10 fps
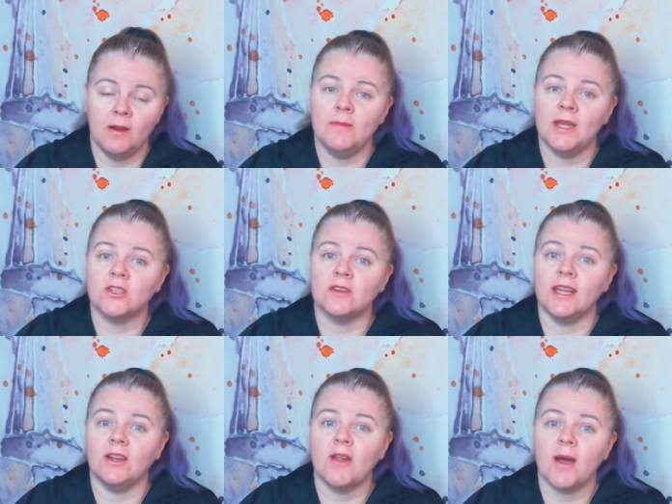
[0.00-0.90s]
make sure
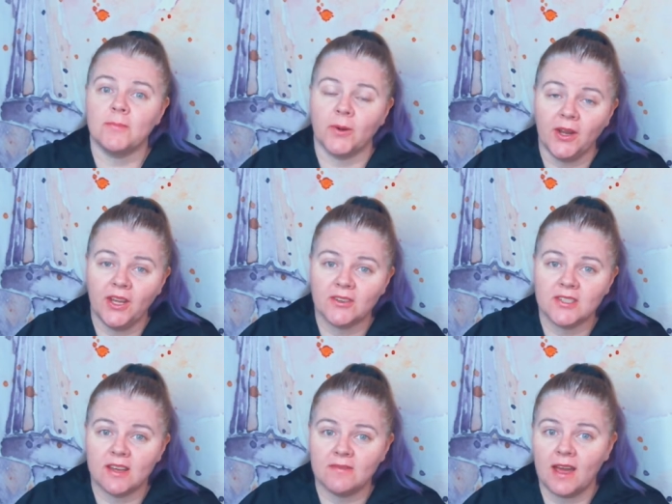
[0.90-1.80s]
that you're not burning
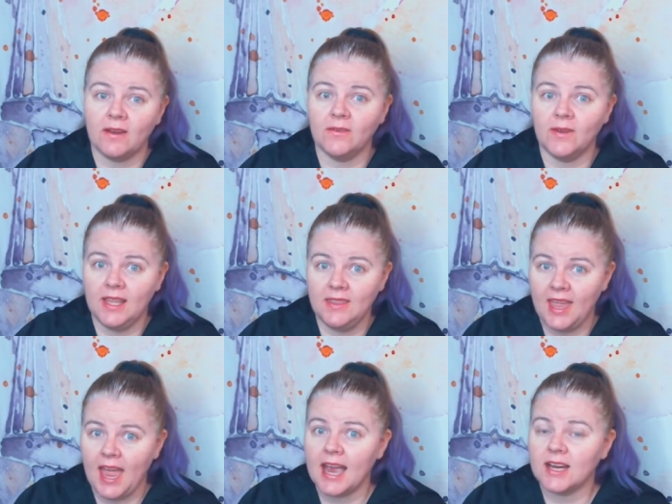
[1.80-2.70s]
yourself out in
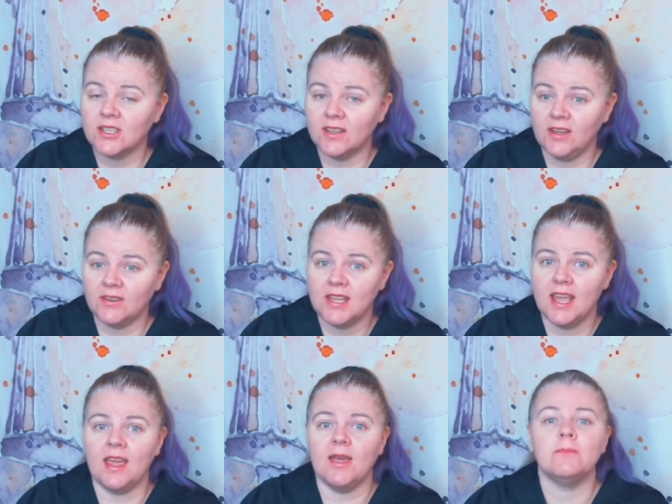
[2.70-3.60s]
the action that you're
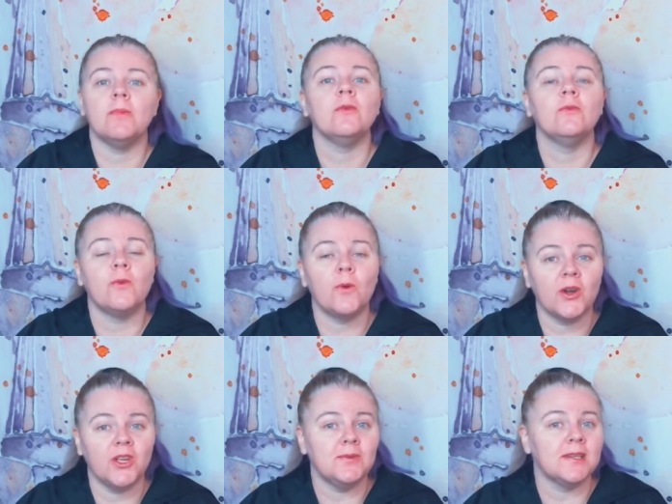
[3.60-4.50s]
taking before
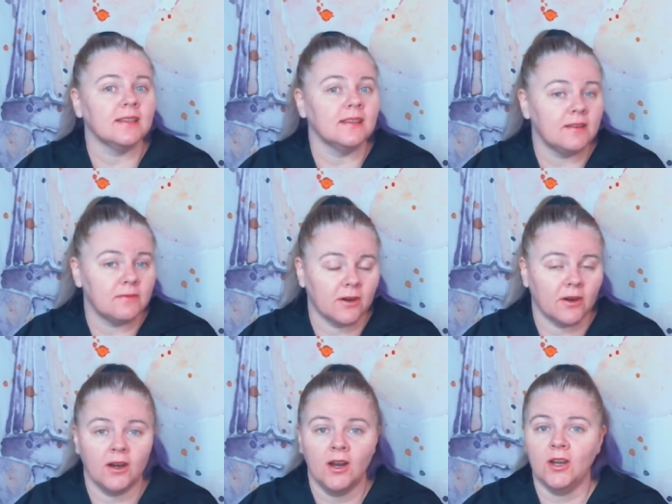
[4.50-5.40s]
you
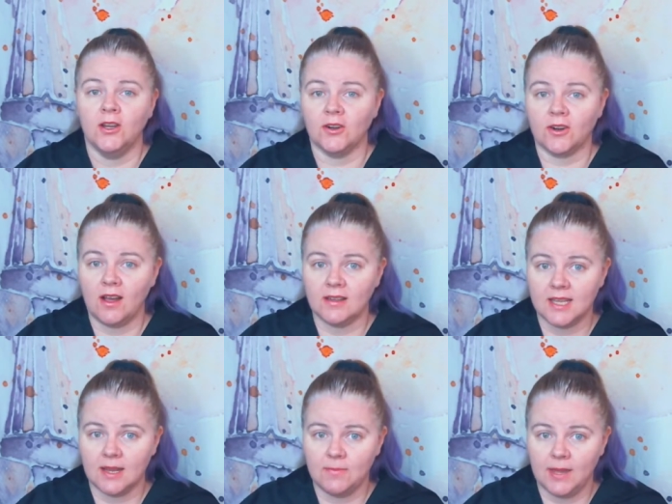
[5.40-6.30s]
deliver your
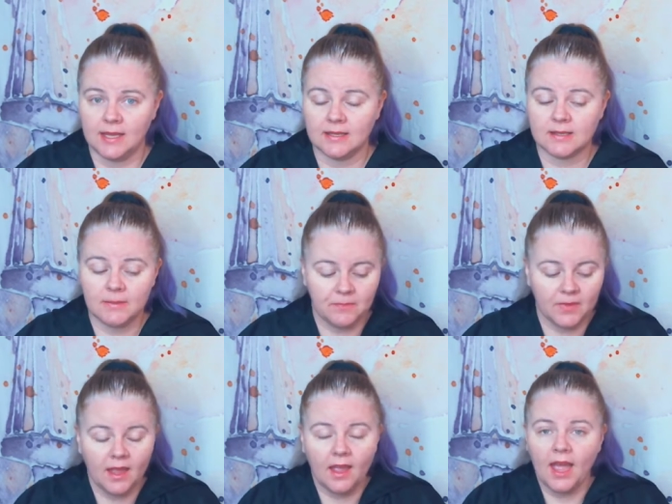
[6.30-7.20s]
content piece.
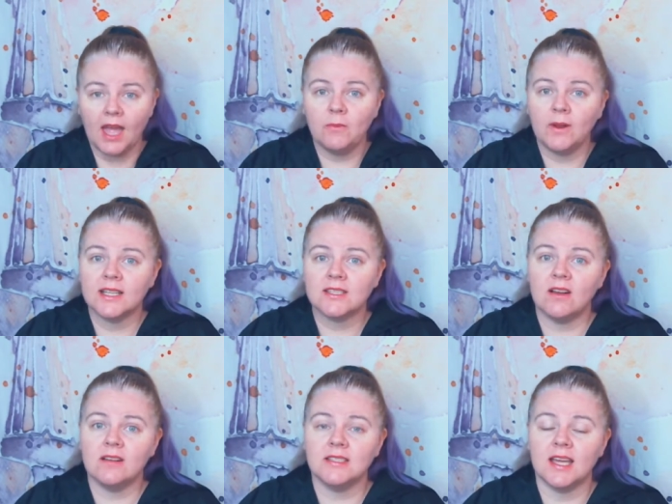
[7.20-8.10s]
And when it's
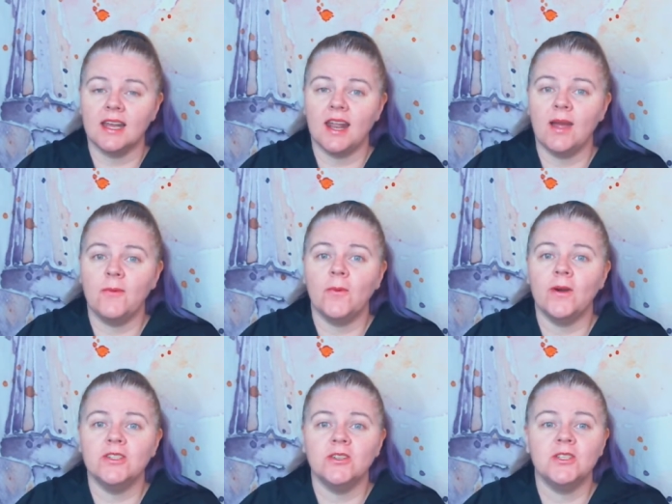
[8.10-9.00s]
all done, I
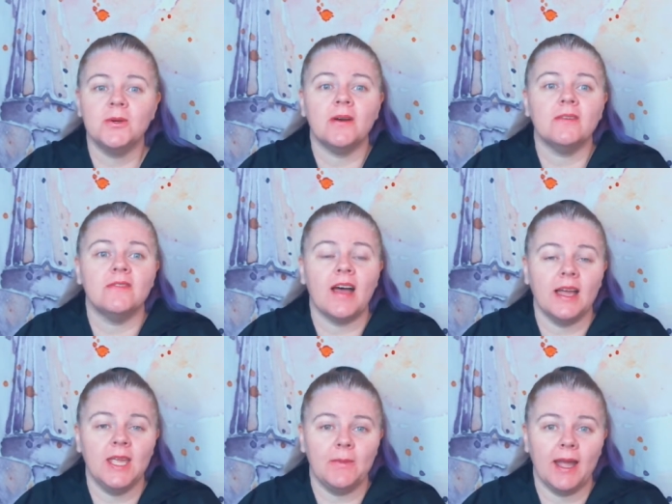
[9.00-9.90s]
want you to
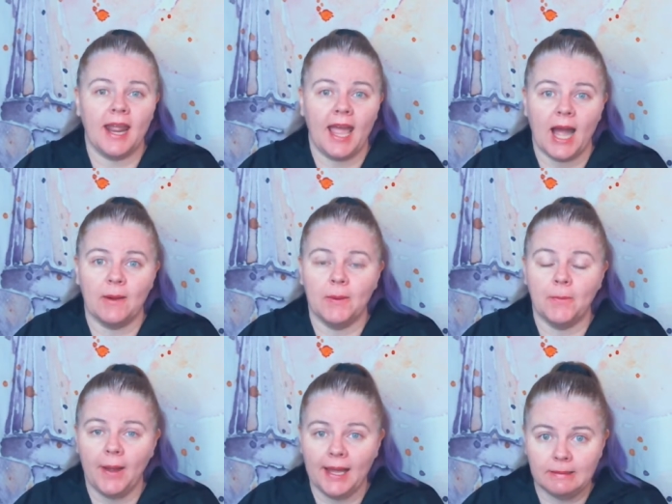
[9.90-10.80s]
evaluate how it
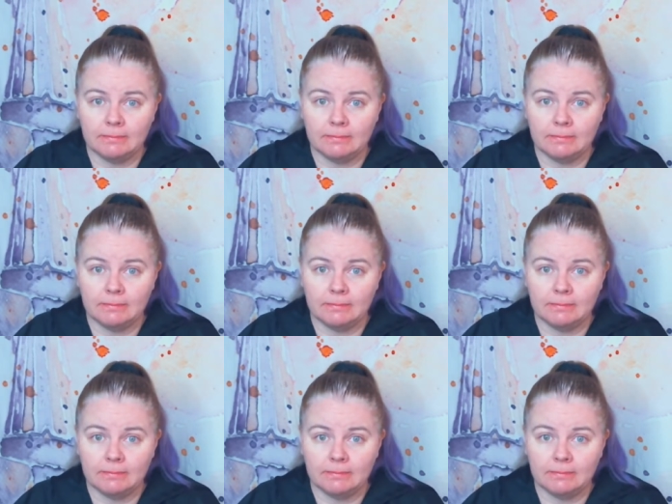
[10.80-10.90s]
went.